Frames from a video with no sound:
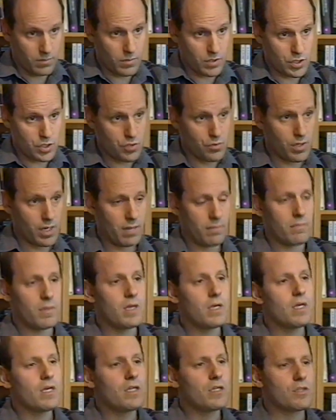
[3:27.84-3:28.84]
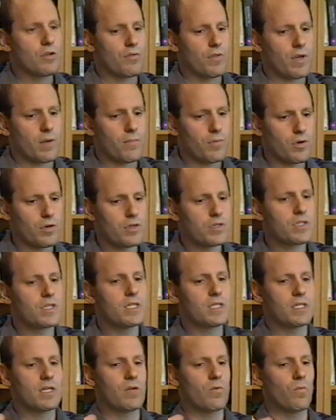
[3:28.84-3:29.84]
stream, so that a person
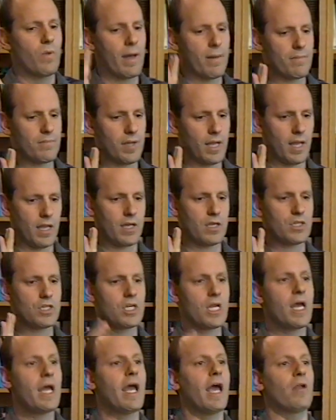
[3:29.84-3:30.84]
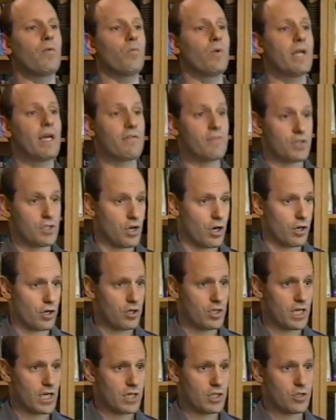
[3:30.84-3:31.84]
is at a web page, and we have this
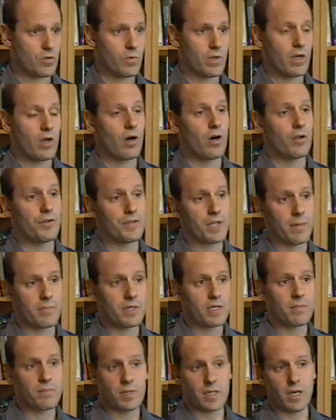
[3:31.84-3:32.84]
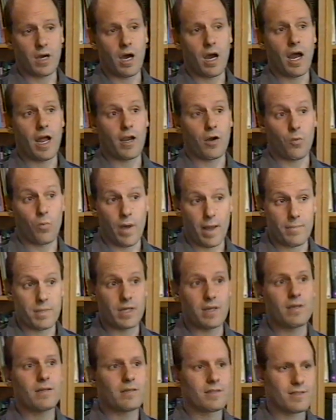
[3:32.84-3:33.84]
architecture we call WBI, or
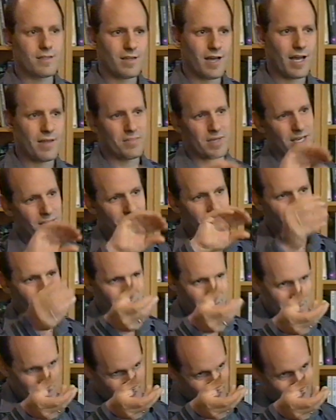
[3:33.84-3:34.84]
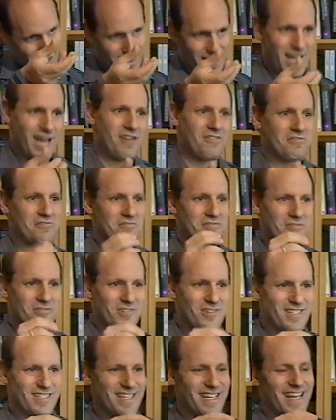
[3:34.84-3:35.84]
Webby, IBM upside down, of
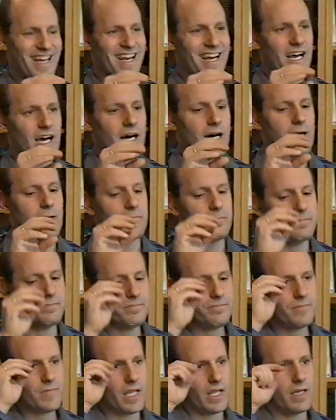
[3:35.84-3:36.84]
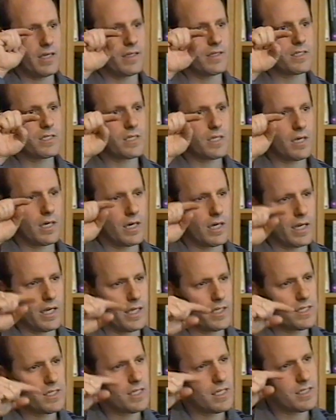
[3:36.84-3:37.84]
course.
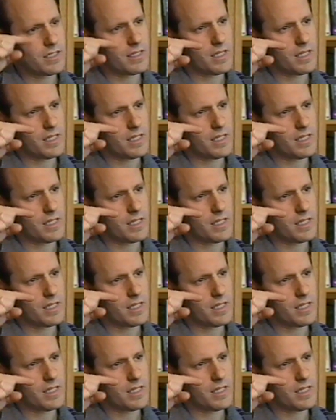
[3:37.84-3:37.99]
It sits